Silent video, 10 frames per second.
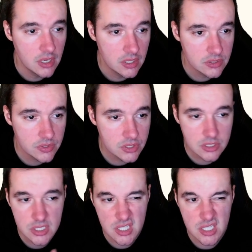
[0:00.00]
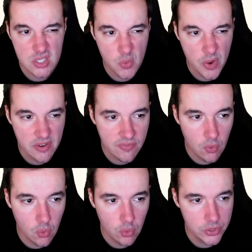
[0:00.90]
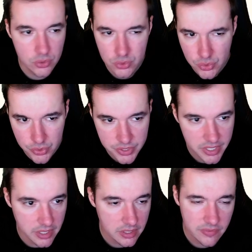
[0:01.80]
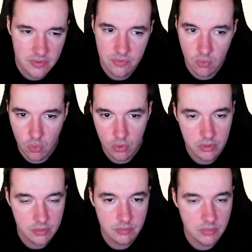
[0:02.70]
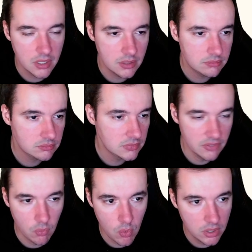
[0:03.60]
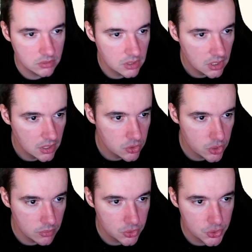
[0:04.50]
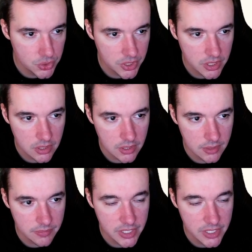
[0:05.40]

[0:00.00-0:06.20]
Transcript: So it's just an easier way for users and even for level 1 troubleshooting